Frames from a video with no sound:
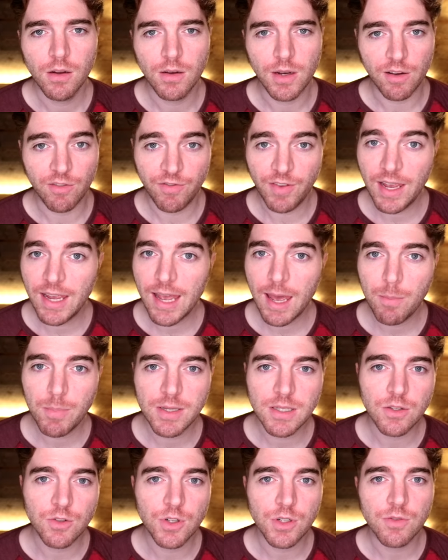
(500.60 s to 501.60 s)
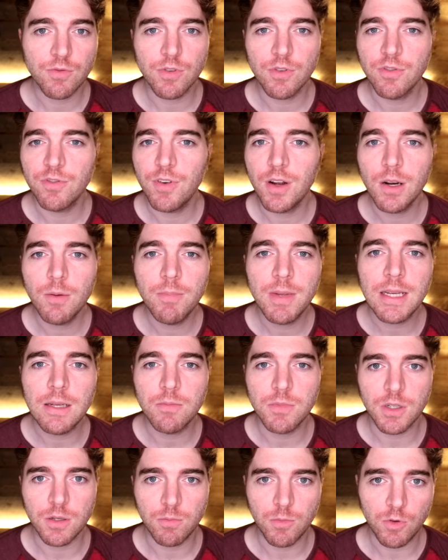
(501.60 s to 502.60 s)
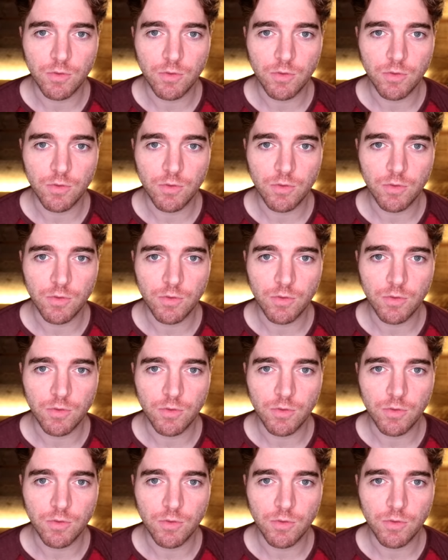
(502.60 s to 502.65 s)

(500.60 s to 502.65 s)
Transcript: Now, Fake App isn't just for fun memes and